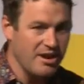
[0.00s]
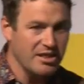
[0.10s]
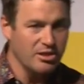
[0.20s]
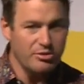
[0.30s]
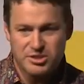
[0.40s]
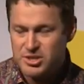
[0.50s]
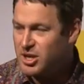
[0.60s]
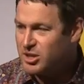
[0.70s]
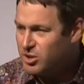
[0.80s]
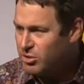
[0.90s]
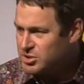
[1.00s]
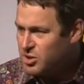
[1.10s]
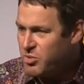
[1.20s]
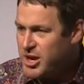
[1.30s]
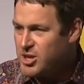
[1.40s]
Look to
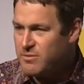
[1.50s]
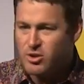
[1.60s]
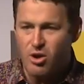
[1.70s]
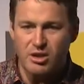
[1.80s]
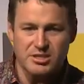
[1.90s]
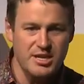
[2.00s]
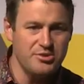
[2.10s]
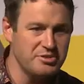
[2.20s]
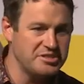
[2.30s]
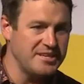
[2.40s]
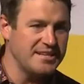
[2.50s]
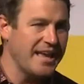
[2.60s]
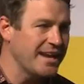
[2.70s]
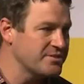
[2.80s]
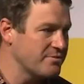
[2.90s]
where you've got interesting
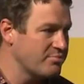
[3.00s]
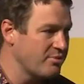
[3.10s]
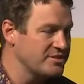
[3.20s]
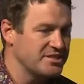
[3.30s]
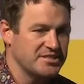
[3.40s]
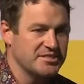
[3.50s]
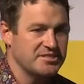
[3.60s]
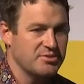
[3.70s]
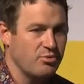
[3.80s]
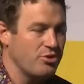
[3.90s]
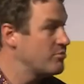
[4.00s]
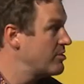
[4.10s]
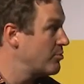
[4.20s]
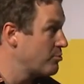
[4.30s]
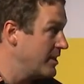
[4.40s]
data and processes to work
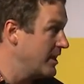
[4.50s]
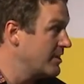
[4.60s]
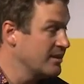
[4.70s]
with already.